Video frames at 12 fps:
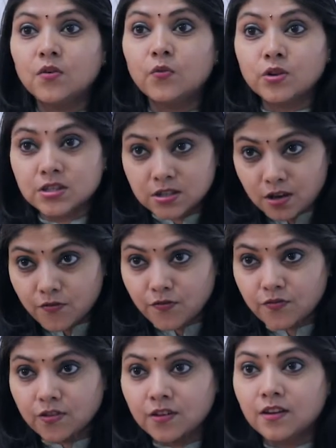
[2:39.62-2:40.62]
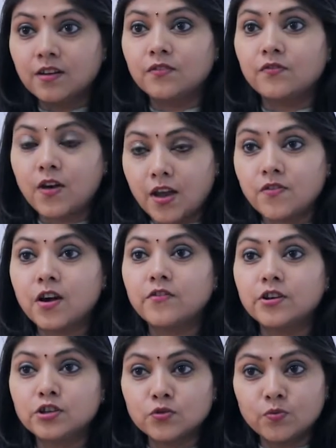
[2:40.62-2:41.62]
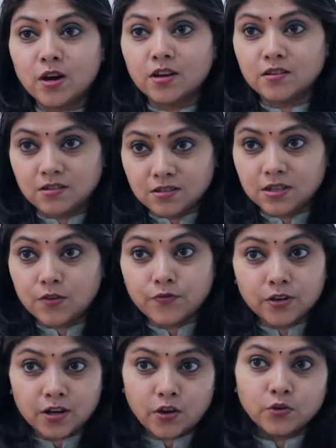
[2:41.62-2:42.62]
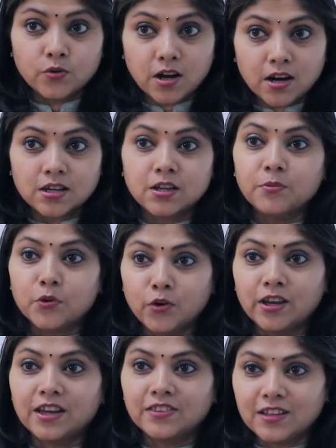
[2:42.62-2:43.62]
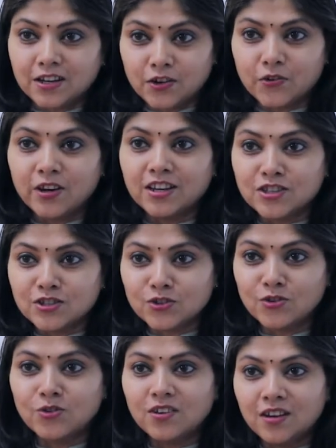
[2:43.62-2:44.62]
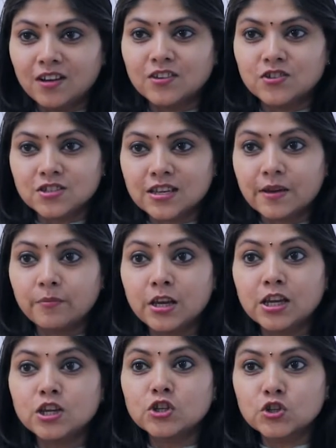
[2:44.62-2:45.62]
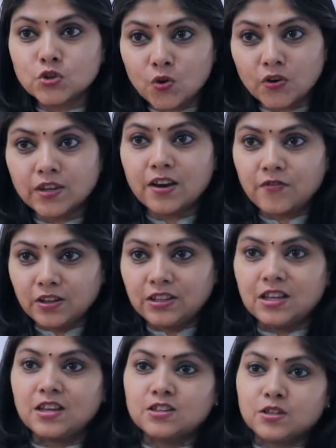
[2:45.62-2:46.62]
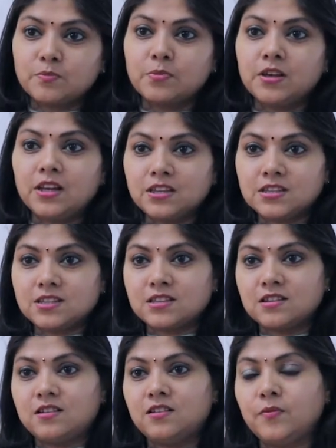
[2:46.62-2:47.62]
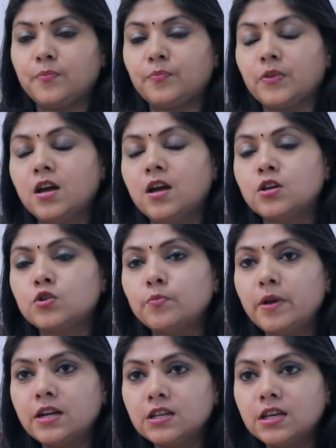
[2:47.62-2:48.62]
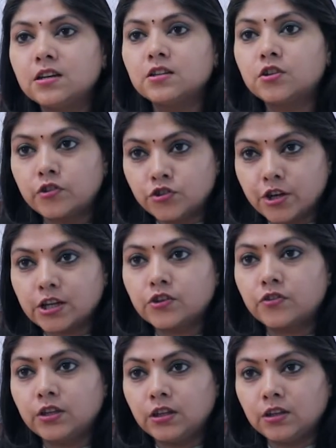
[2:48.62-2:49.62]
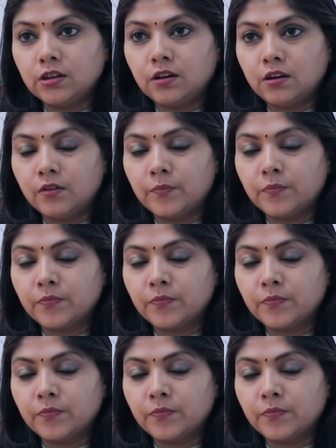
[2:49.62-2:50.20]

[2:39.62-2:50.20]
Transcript: was tough. 500 to 1 is tougher now. You can't keep growing at that rate. So just making sure that everything is in place to maintain a trajectory, these are